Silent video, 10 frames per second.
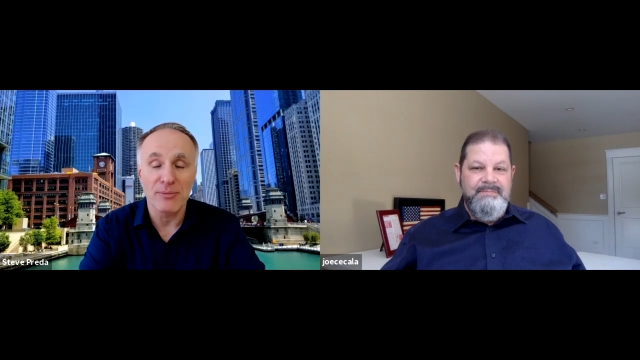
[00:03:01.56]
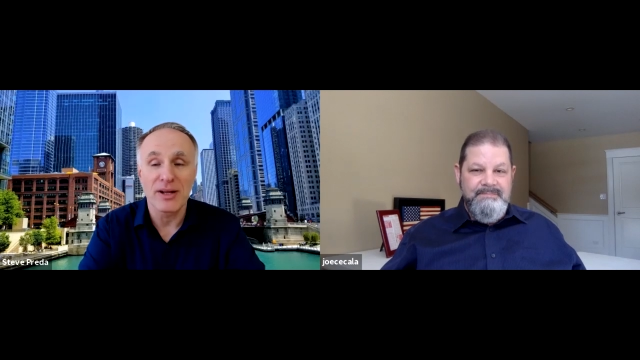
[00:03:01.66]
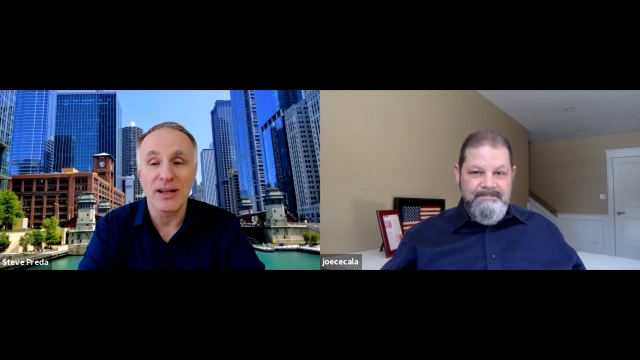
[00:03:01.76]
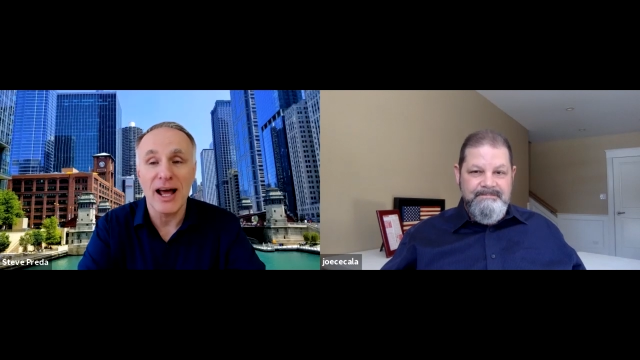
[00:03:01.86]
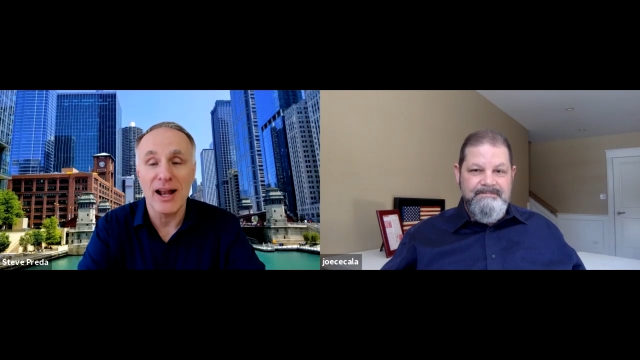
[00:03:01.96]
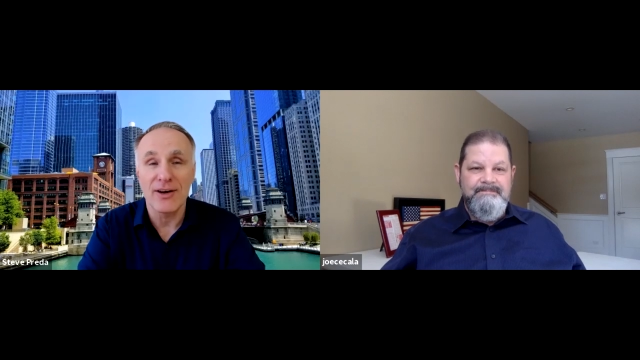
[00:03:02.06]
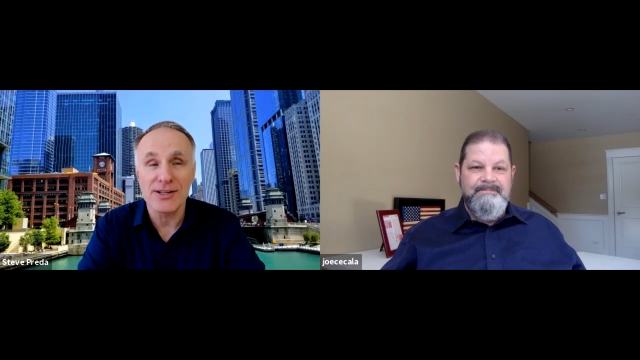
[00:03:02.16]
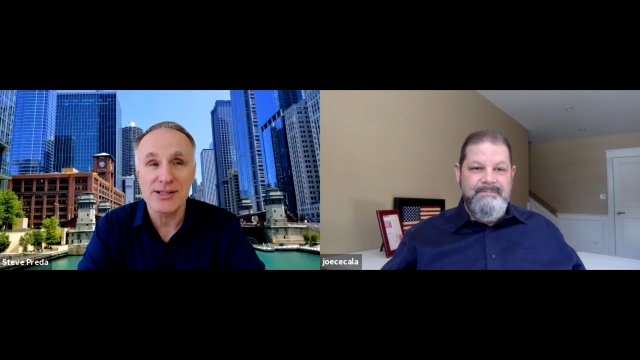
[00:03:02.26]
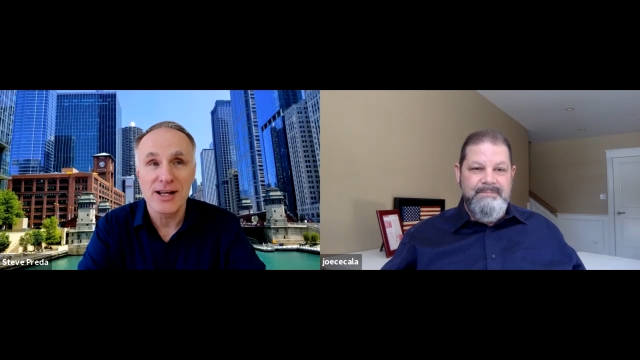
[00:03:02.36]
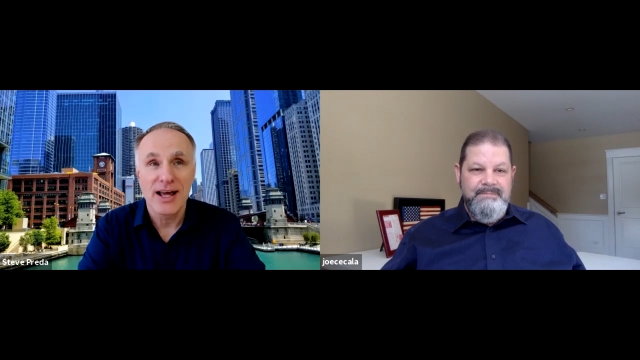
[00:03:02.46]
Speaker 1: million
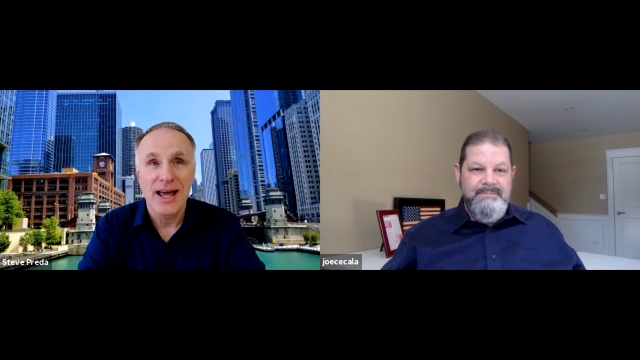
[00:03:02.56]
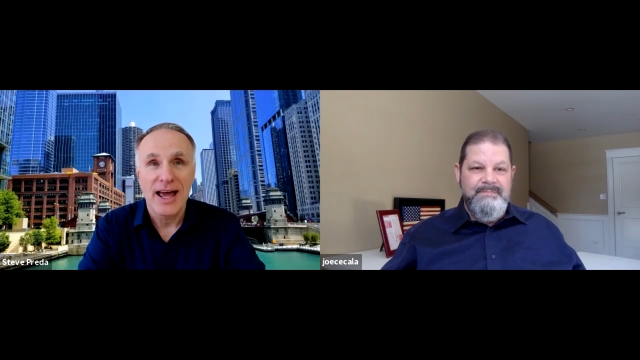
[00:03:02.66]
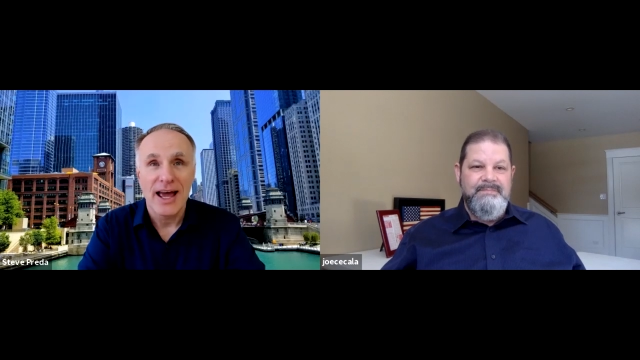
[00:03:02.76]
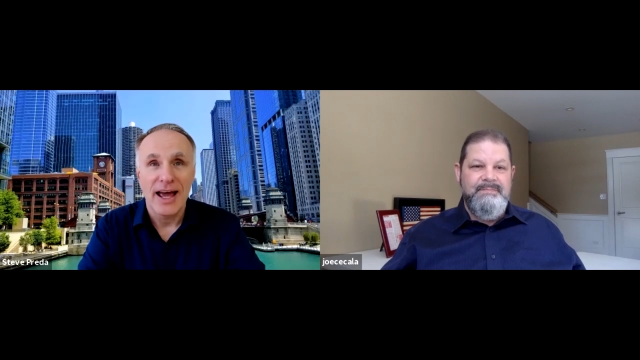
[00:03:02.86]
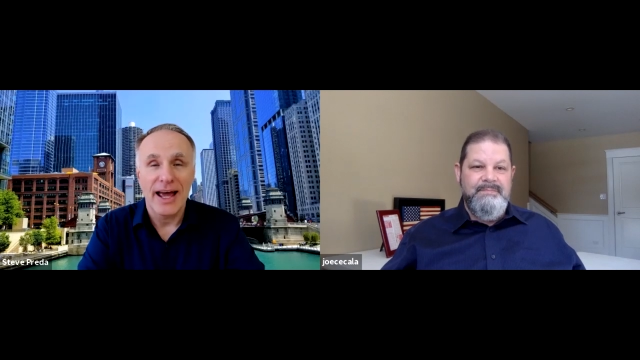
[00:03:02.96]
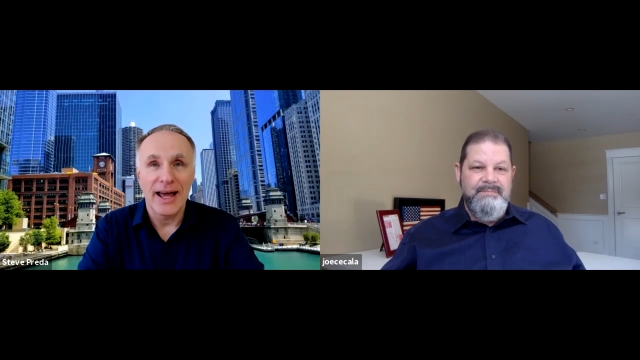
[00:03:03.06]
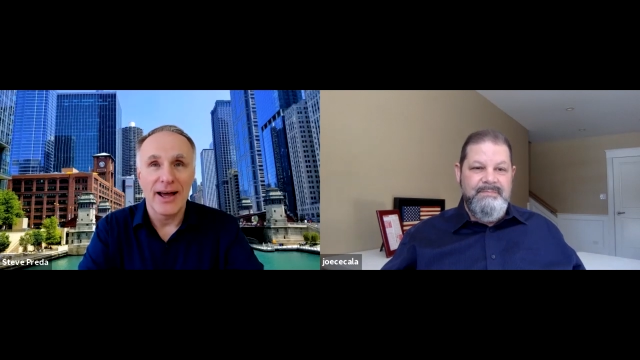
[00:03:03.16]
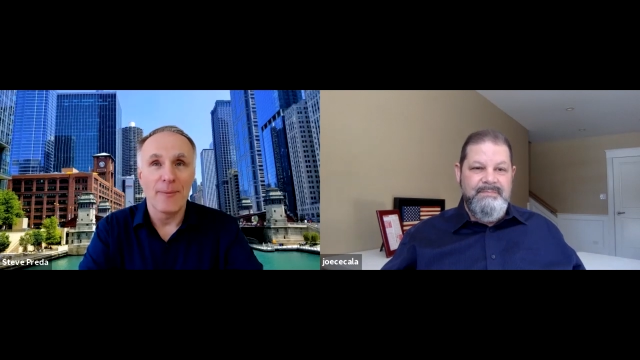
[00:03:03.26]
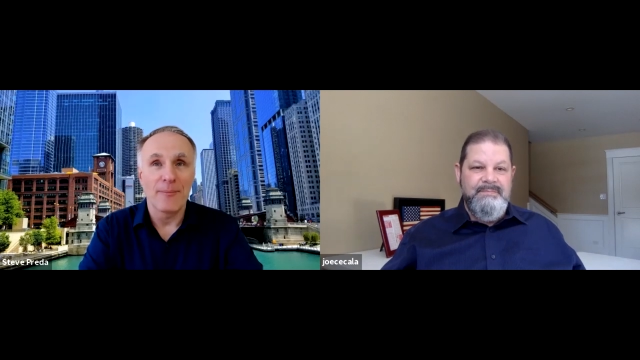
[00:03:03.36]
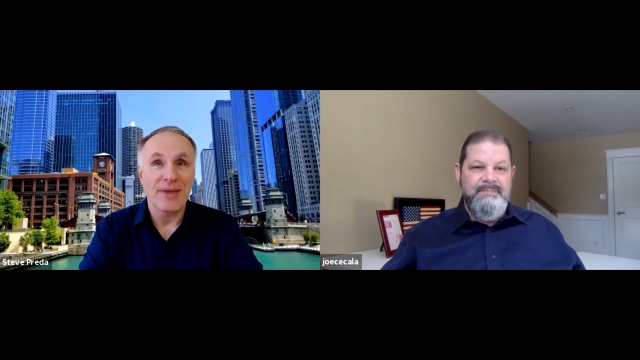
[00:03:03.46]
dollars.
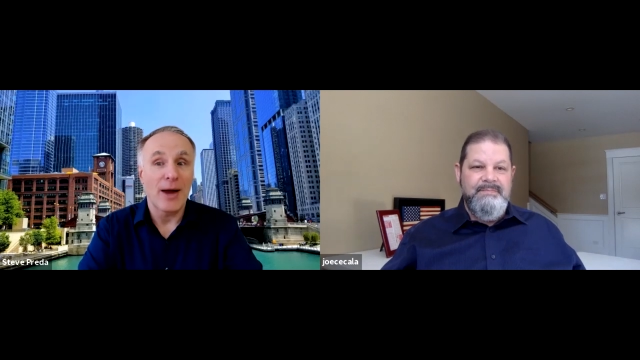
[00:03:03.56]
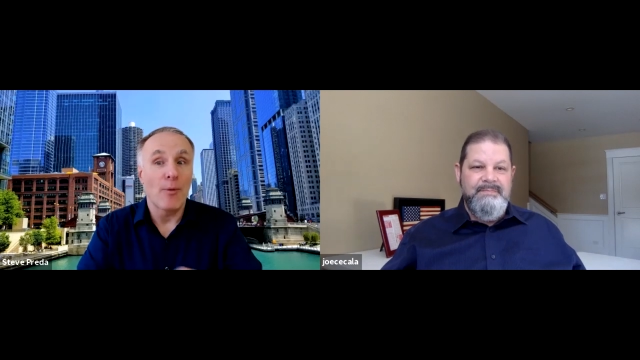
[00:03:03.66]
Um, I